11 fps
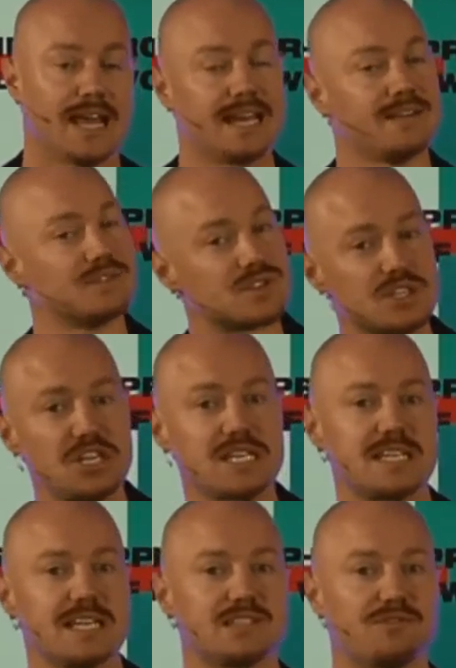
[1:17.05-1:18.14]
and even
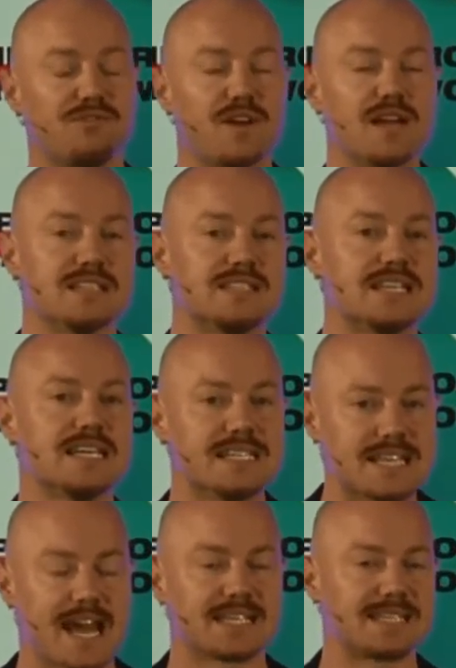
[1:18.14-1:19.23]
suggesting to friends the
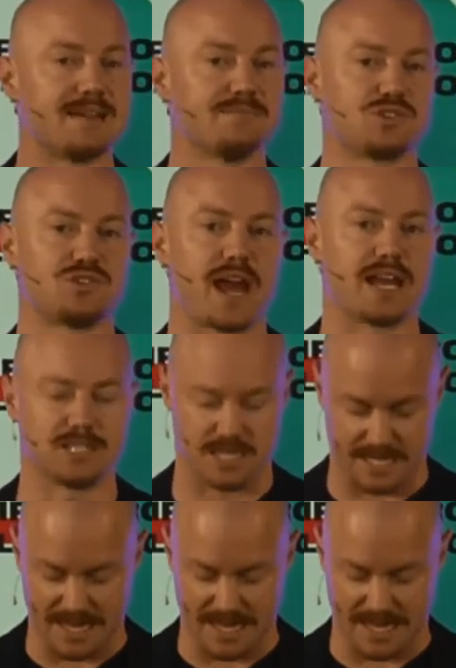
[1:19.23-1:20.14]
exact same strategy,